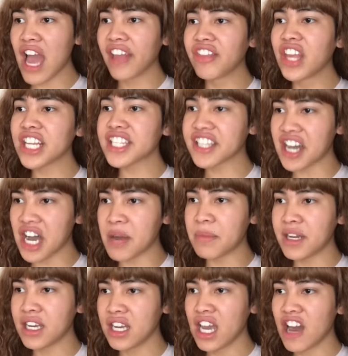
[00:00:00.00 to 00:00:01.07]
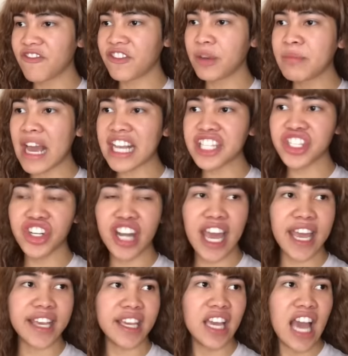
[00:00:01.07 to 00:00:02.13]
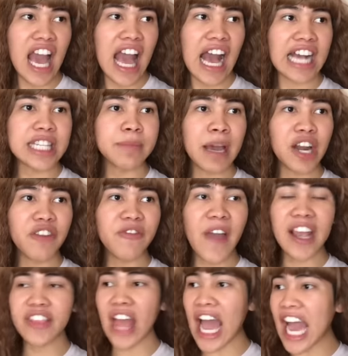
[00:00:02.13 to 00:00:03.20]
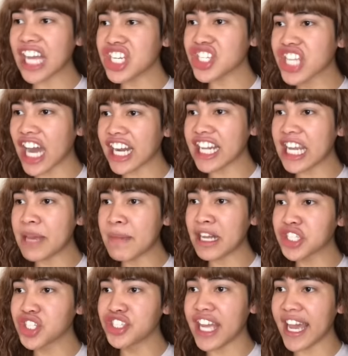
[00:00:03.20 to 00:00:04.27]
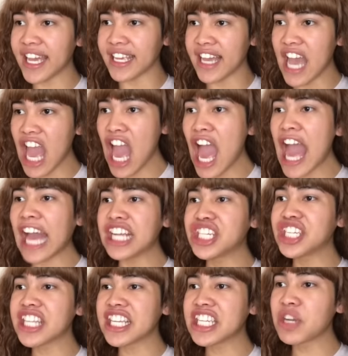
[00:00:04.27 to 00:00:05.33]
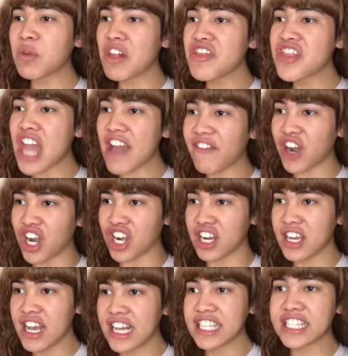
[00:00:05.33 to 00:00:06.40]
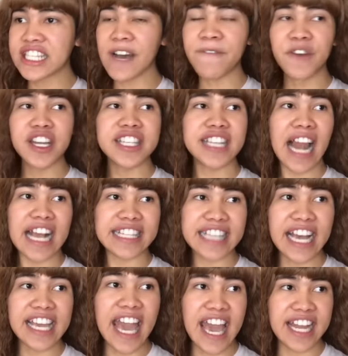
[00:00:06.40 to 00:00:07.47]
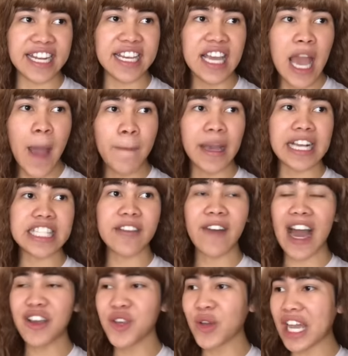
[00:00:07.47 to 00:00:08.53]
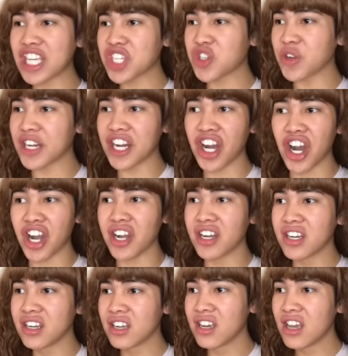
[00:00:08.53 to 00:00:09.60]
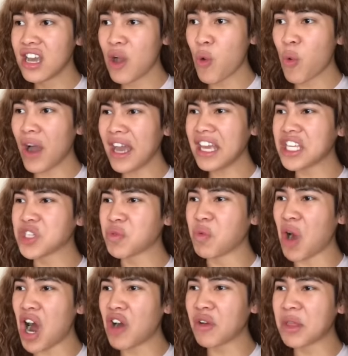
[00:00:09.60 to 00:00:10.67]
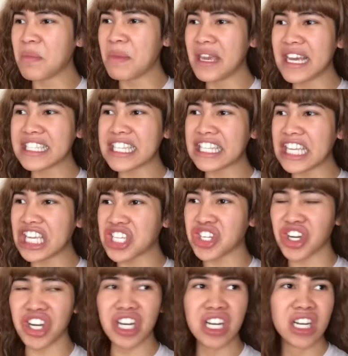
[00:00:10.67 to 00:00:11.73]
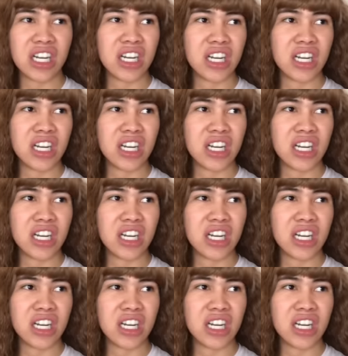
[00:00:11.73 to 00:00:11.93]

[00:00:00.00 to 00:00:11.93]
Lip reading: The sub from yesterday. As a matter of fact, I just got an email today and she said she will never sub for this class again because of how you guys treated her. What is wrong with me as a teacher?